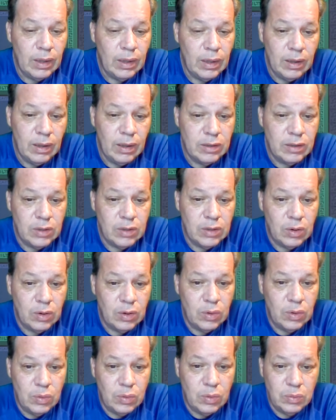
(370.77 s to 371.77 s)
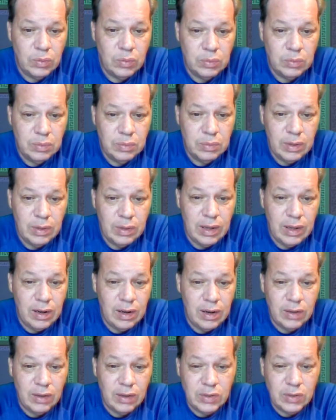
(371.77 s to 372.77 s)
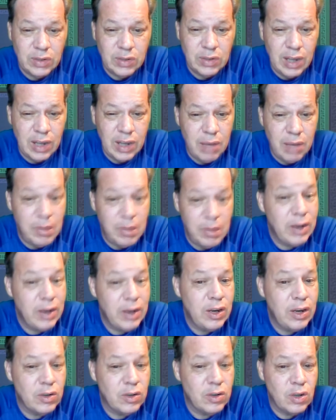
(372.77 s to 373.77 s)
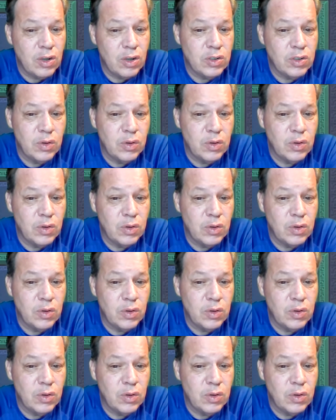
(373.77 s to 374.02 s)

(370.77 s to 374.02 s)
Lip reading: So, and then also saying how Medicare is also